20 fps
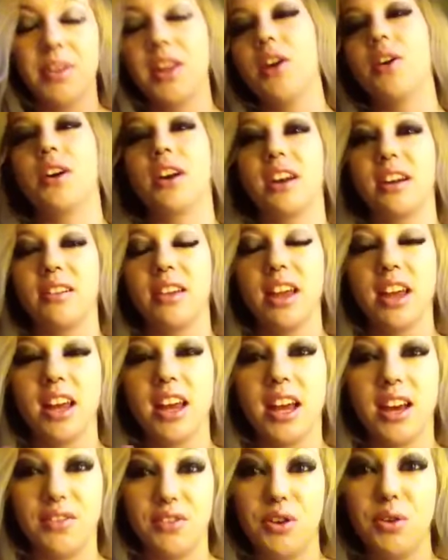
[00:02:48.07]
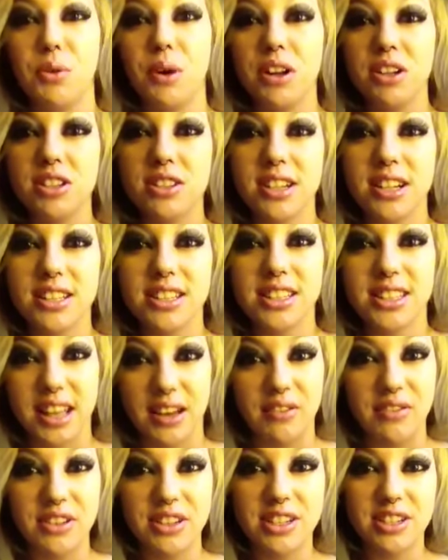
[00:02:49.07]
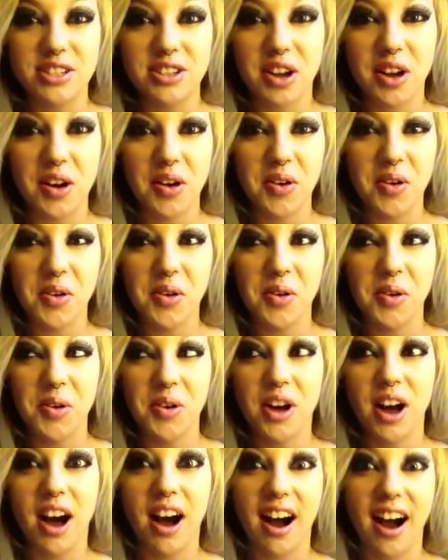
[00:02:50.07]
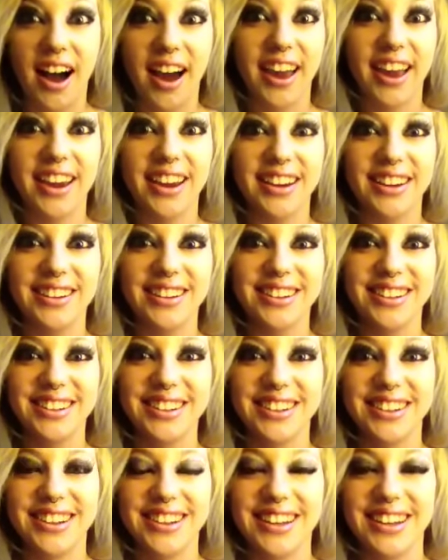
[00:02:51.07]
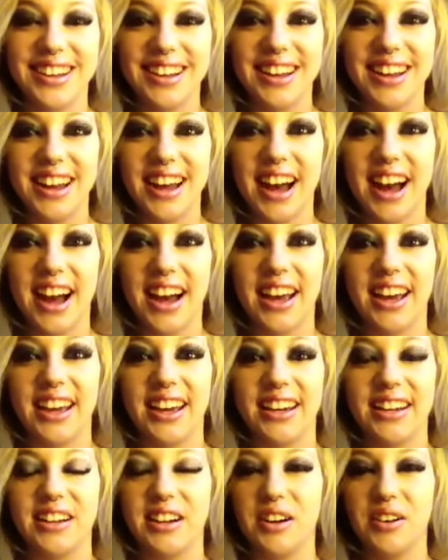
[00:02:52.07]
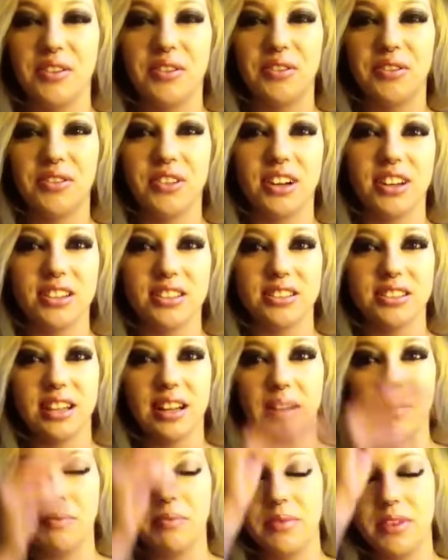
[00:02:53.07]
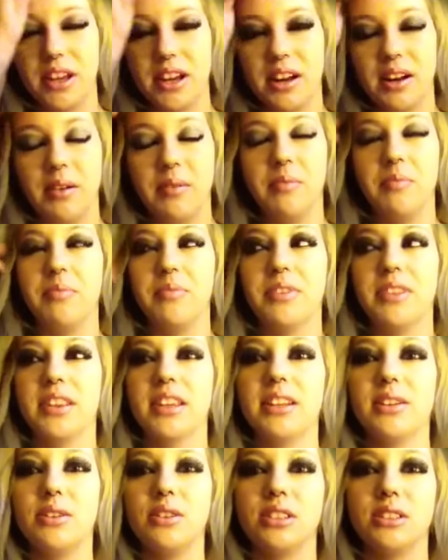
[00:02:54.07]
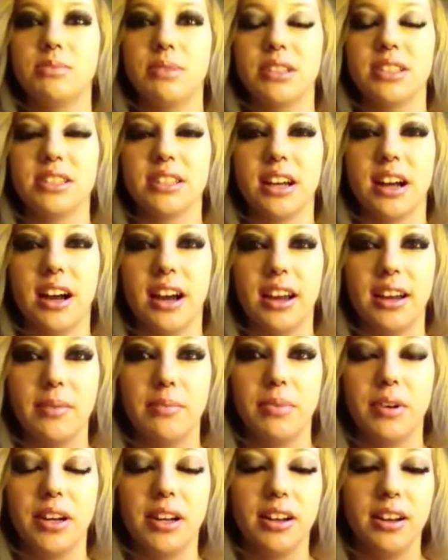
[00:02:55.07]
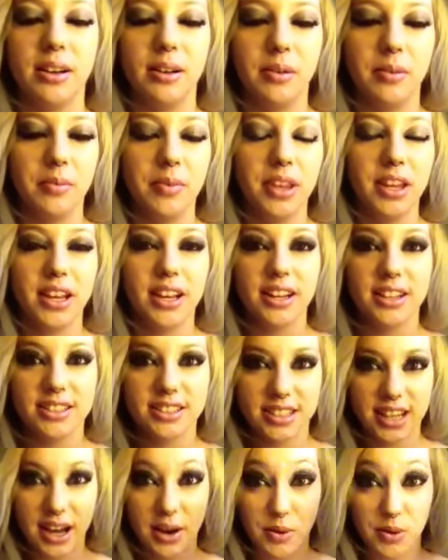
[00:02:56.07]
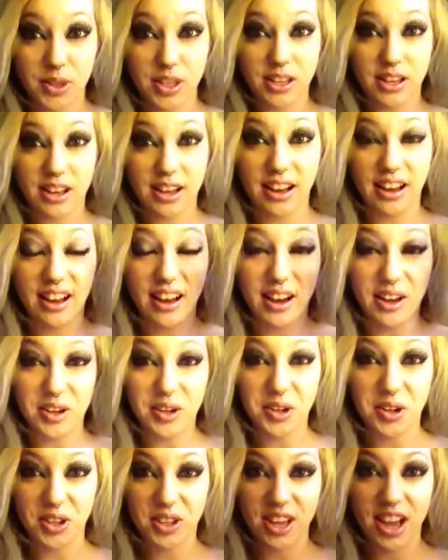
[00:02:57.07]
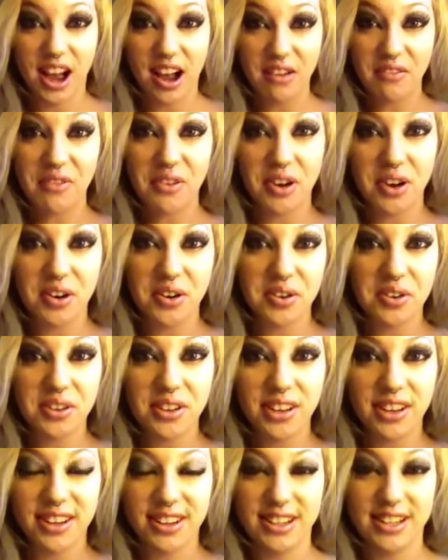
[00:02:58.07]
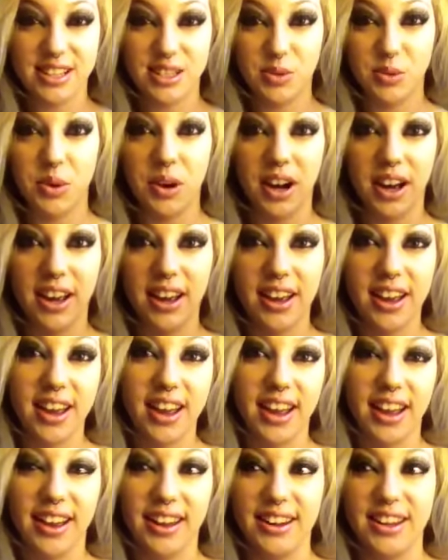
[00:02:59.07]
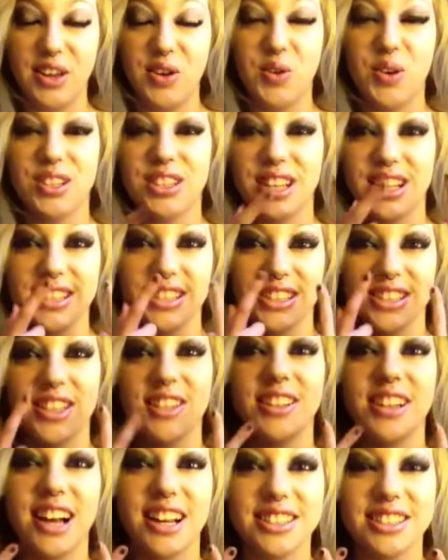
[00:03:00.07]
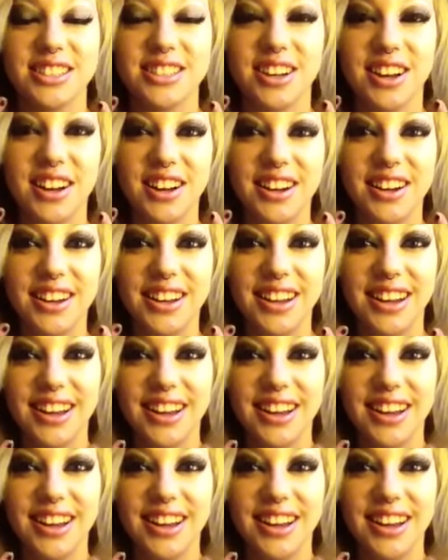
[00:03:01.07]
Okay. If you watch that 70s show, Hyde, I forgot his name. Well, it's basically Hyde, but it's a guy with a curly afro and he's white and he always has his sunglasses on.